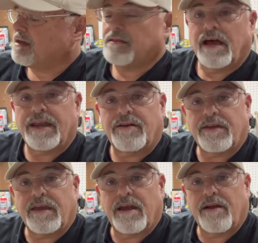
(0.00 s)
lighter to
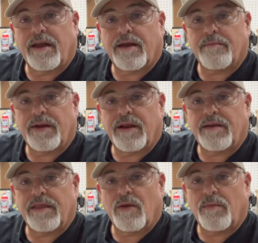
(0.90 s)
carry compared
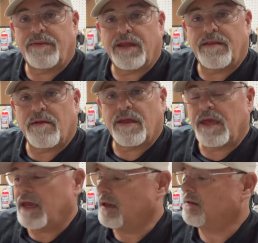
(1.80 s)
to the old
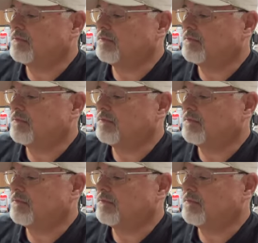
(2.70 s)
P38.